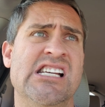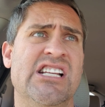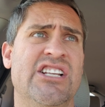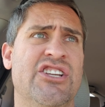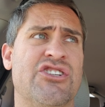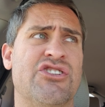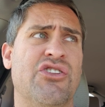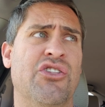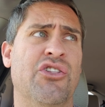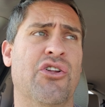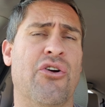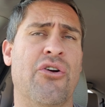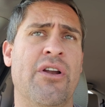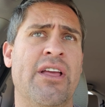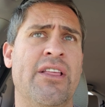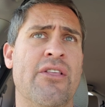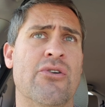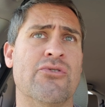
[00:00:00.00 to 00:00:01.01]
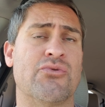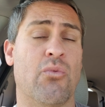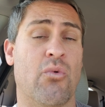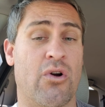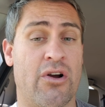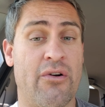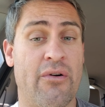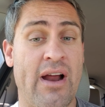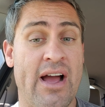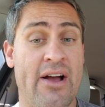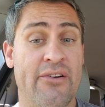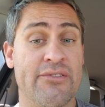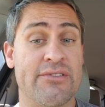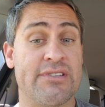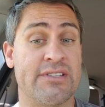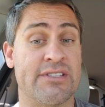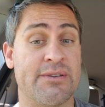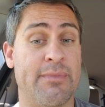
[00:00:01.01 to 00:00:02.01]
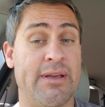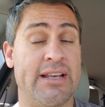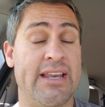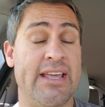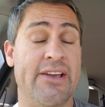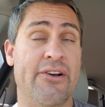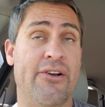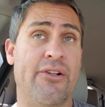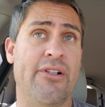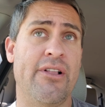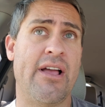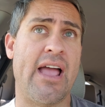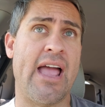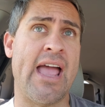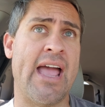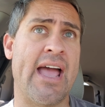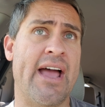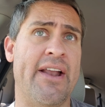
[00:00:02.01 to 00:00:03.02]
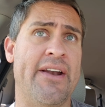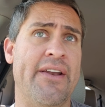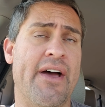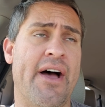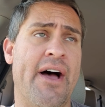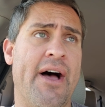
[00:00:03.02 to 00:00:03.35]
just learning those workarounds is a big deal, and